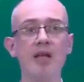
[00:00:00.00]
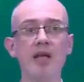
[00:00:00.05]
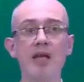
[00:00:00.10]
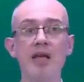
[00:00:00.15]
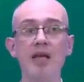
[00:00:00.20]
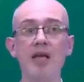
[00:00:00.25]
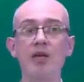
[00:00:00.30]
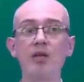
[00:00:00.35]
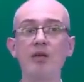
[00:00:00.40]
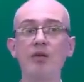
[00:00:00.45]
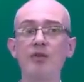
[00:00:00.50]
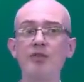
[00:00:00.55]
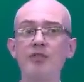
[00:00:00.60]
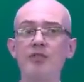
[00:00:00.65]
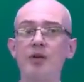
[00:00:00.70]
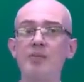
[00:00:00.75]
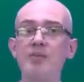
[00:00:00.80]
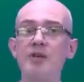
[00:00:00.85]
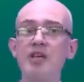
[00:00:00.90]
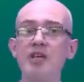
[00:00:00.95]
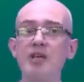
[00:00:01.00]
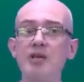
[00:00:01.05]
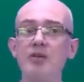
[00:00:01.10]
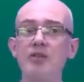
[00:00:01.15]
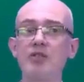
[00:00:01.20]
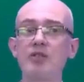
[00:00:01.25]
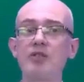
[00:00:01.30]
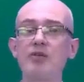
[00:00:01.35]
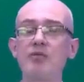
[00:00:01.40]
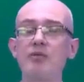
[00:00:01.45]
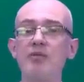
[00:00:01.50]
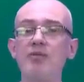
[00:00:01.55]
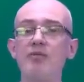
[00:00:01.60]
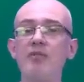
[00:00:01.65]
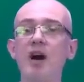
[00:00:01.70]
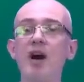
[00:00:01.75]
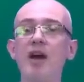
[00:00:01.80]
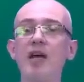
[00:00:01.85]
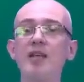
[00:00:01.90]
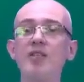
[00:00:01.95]
It can also be used to
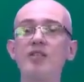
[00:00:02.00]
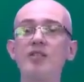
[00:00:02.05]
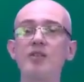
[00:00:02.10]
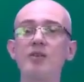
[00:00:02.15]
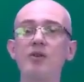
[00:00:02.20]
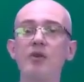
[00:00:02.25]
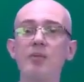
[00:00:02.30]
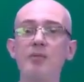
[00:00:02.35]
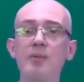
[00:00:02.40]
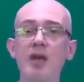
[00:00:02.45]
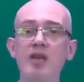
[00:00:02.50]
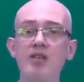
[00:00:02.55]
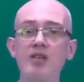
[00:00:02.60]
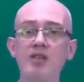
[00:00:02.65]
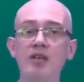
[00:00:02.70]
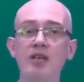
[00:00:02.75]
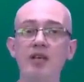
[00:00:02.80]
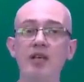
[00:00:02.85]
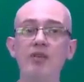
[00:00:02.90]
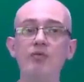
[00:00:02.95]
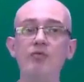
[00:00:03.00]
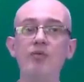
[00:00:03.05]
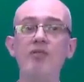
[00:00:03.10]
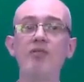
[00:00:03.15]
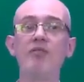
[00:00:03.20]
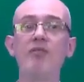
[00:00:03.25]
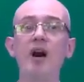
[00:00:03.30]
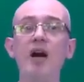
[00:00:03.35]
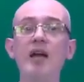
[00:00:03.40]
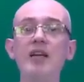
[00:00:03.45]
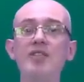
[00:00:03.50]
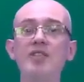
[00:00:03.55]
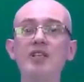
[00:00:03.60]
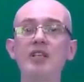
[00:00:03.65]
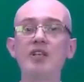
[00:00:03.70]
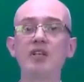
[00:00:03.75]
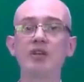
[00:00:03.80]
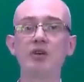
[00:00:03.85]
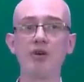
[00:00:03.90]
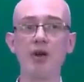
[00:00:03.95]
revise your opinion, in
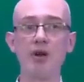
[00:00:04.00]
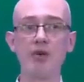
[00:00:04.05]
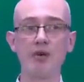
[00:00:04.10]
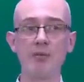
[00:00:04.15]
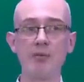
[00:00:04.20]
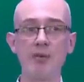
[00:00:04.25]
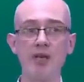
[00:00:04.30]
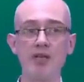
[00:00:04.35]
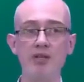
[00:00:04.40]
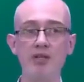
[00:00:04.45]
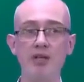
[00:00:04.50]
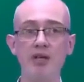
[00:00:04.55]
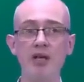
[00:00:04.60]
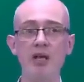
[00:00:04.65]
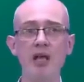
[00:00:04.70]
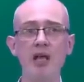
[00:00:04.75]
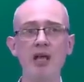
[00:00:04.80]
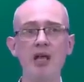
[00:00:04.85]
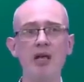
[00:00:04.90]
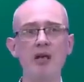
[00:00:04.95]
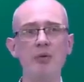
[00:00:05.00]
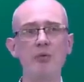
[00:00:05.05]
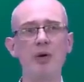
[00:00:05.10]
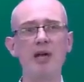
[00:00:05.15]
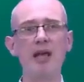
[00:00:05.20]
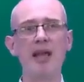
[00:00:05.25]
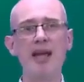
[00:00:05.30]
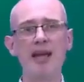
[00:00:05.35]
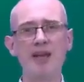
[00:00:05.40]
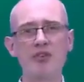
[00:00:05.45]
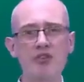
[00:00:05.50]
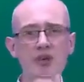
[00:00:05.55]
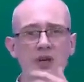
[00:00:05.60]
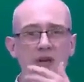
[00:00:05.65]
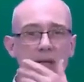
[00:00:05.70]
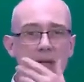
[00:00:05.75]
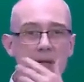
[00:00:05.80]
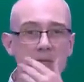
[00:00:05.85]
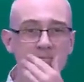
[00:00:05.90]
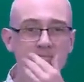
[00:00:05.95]
revising your own opinion. Well,
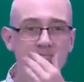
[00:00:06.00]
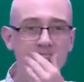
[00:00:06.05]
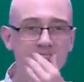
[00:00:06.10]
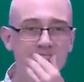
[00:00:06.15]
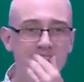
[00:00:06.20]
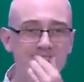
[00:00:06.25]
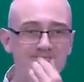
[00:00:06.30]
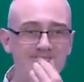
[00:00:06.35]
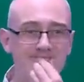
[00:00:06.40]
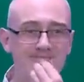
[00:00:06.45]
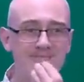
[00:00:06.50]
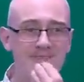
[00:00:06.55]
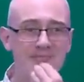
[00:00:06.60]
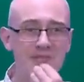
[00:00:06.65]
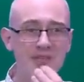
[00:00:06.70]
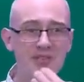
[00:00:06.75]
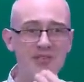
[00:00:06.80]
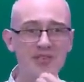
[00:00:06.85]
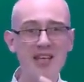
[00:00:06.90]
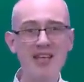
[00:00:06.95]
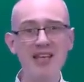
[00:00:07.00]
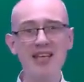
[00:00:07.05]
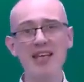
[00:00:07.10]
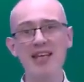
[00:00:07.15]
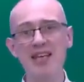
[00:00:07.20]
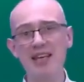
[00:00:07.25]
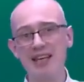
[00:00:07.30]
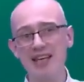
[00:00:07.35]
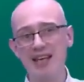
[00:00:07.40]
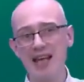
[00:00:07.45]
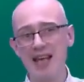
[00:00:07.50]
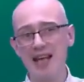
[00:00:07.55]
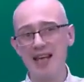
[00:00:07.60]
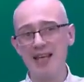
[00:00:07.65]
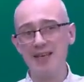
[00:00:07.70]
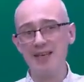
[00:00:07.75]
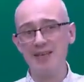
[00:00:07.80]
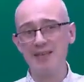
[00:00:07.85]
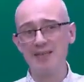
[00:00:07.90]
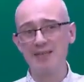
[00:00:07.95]
actually, thinking
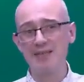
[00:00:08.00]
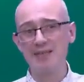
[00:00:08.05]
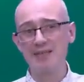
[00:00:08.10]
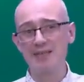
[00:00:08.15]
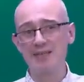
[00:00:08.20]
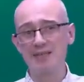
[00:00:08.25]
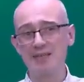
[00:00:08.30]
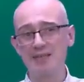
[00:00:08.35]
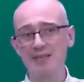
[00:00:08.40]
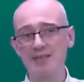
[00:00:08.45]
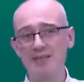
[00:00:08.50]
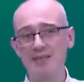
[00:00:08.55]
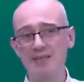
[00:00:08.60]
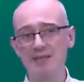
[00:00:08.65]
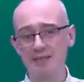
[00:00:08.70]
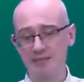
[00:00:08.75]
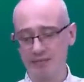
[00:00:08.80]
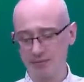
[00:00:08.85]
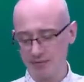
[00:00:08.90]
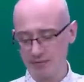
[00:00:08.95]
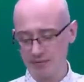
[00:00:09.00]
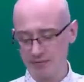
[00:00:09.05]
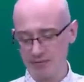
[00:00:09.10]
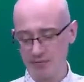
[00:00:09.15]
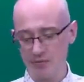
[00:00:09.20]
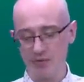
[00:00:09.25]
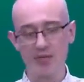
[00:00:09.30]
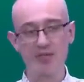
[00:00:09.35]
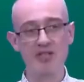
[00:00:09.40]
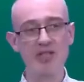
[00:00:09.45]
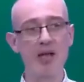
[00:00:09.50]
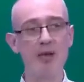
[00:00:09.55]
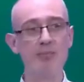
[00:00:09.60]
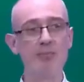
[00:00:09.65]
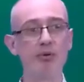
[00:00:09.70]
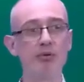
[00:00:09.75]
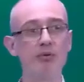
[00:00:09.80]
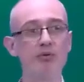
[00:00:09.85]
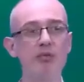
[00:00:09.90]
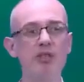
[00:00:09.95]
again. For
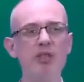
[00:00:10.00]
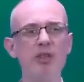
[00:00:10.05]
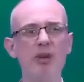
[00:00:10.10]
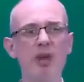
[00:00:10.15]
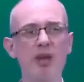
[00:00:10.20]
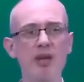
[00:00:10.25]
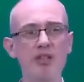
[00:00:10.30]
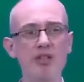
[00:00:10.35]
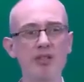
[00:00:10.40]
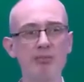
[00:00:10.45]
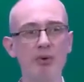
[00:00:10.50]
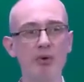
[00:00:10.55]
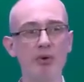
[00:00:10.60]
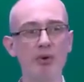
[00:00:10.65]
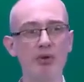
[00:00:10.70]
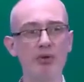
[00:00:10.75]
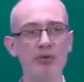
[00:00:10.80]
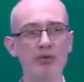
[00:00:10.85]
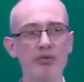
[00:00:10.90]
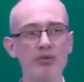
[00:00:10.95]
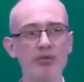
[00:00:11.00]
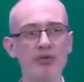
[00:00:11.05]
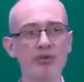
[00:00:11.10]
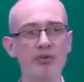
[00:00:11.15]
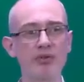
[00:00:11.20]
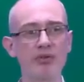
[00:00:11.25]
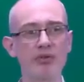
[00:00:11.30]
example, do you like sports?